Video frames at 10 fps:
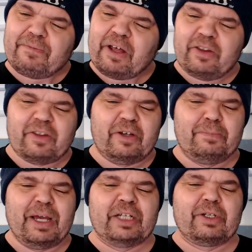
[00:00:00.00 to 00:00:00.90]
The
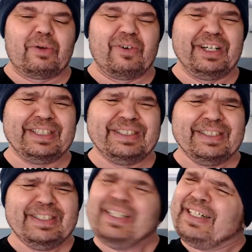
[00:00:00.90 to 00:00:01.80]
Mandalorian.
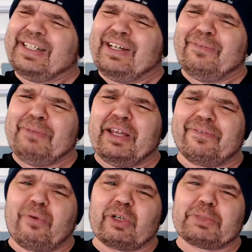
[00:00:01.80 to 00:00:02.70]
May the
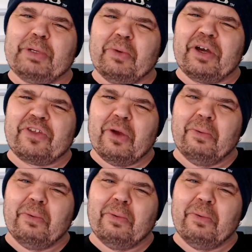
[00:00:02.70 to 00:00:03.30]
Force be with you,